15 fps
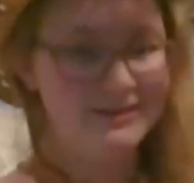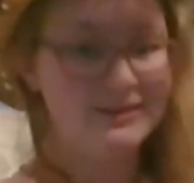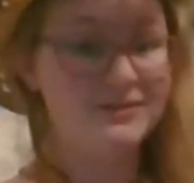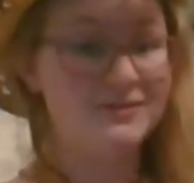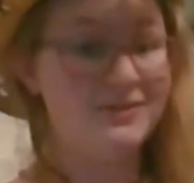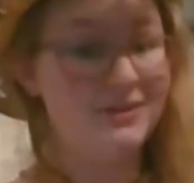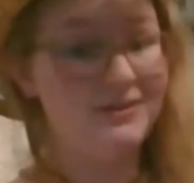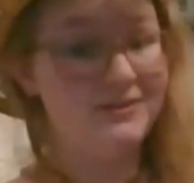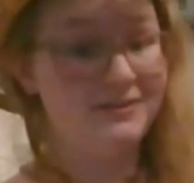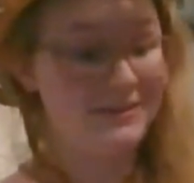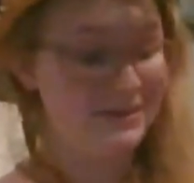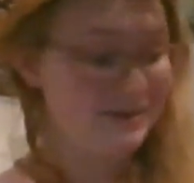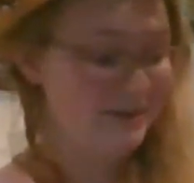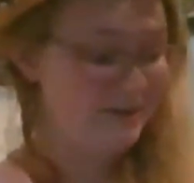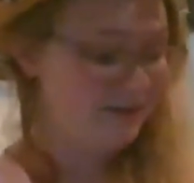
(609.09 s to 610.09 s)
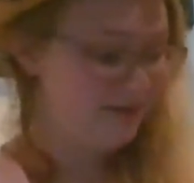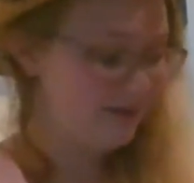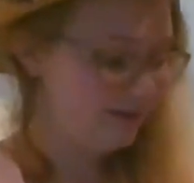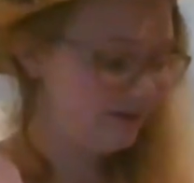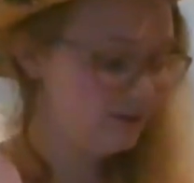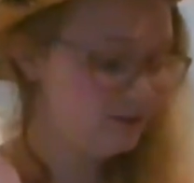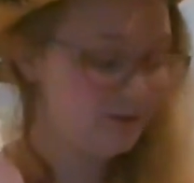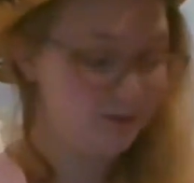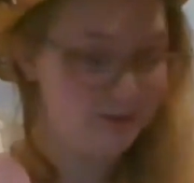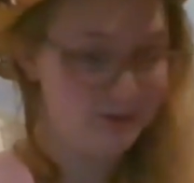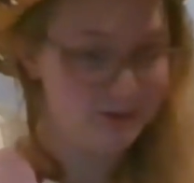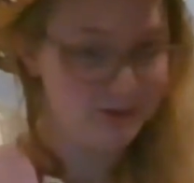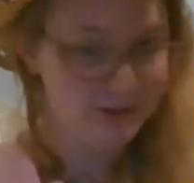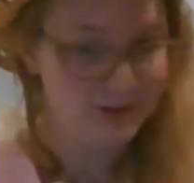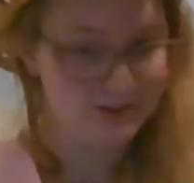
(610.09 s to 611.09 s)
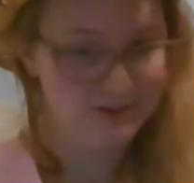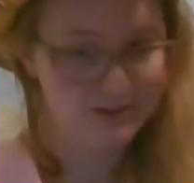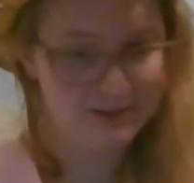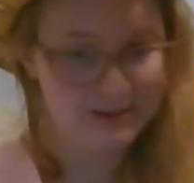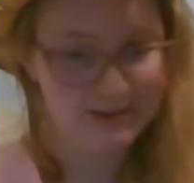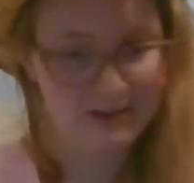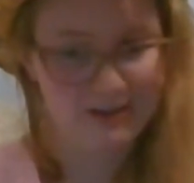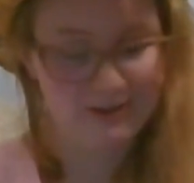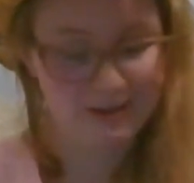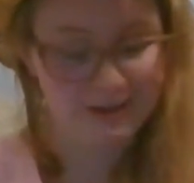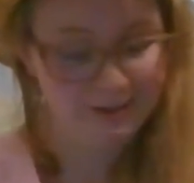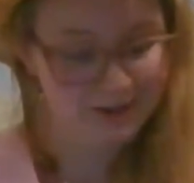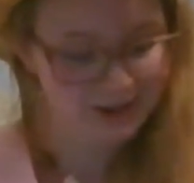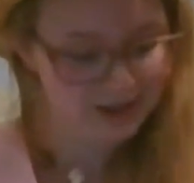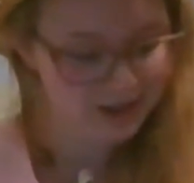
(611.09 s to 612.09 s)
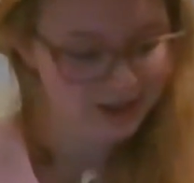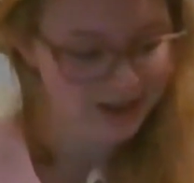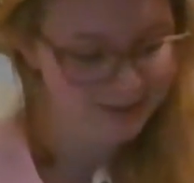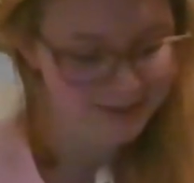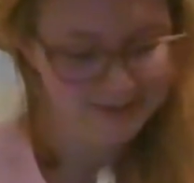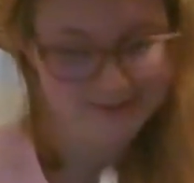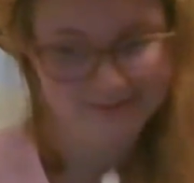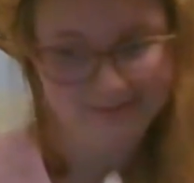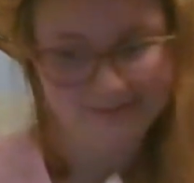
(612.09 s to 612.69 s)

It's a very fun tool to use in the workshop.